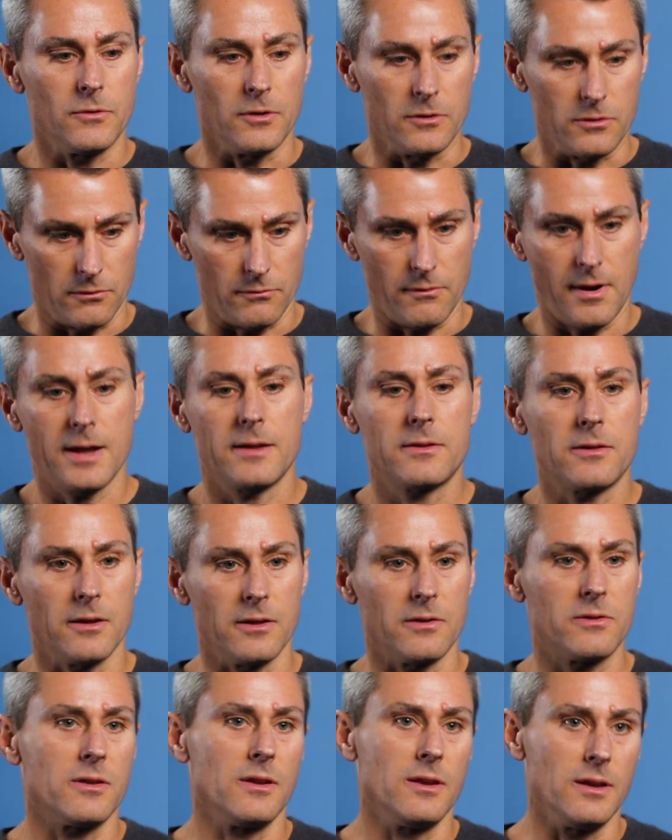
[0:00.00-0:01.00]
The director is
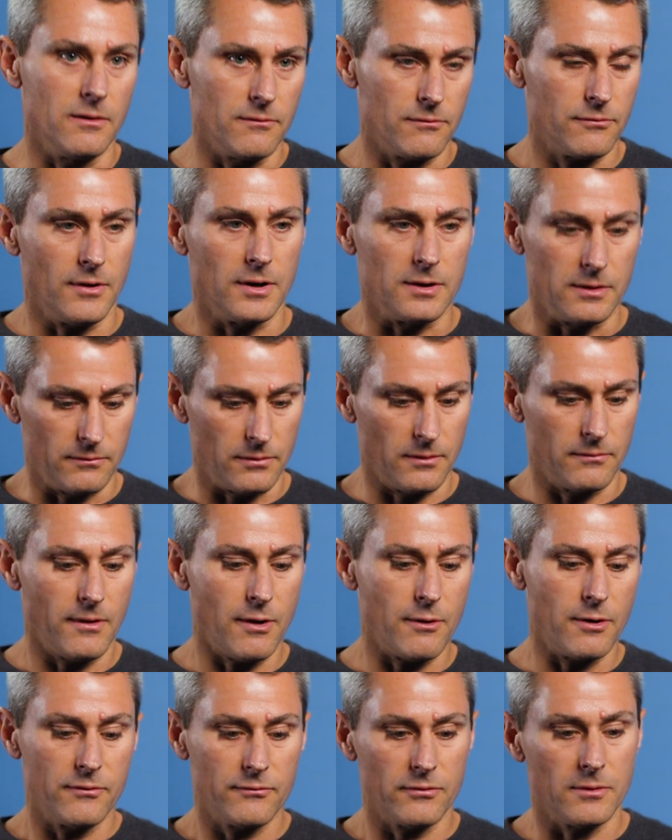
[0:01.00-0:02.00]
sitting in front of a
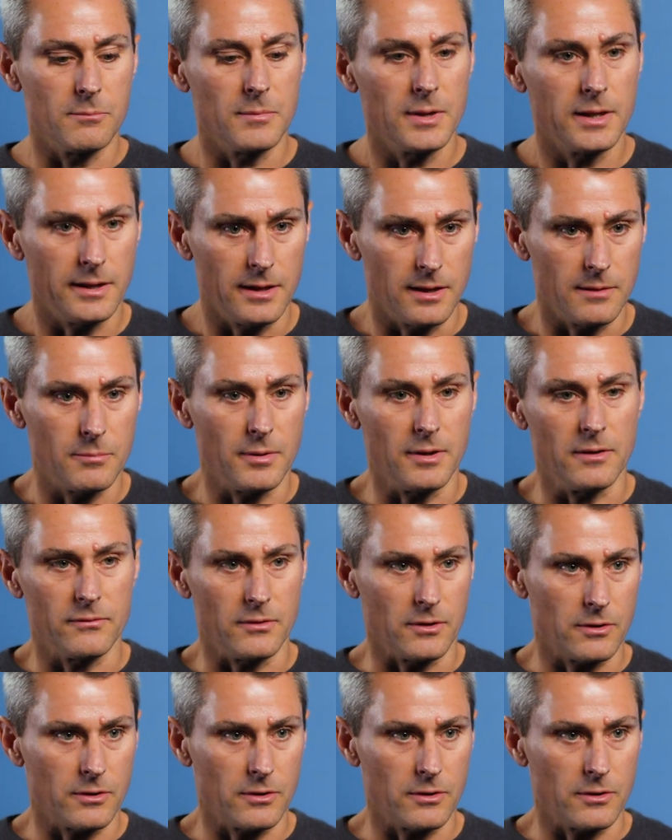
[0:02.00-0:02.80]
very familiar bit of